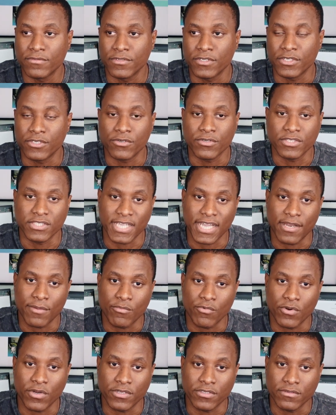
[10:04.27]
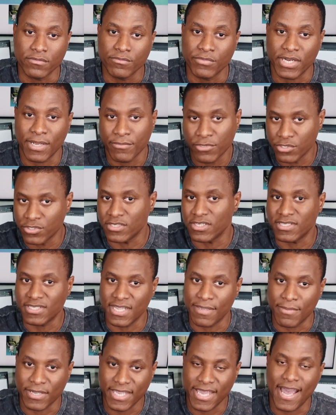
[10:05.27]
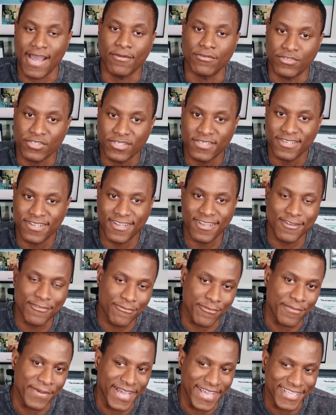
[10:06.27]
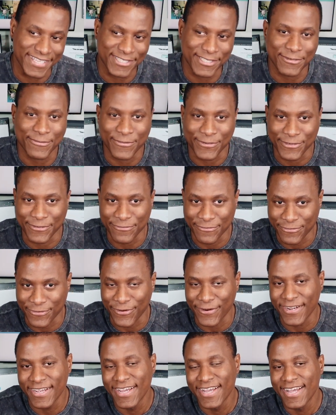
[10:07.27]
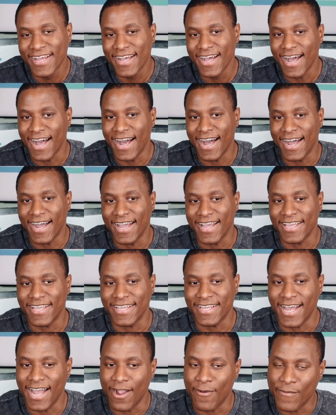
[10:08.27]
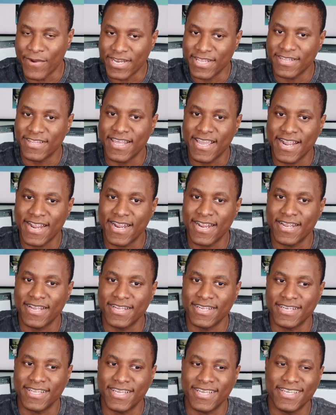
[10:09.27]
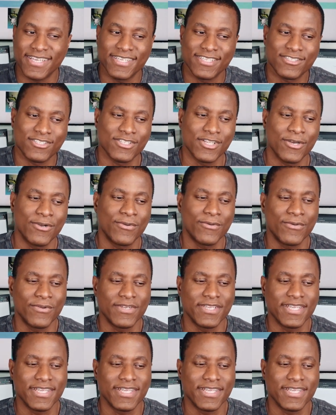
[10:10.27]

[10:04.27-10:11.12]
you can only sign up one, but I'm using the same account for my AZ-104. I went in there. There's the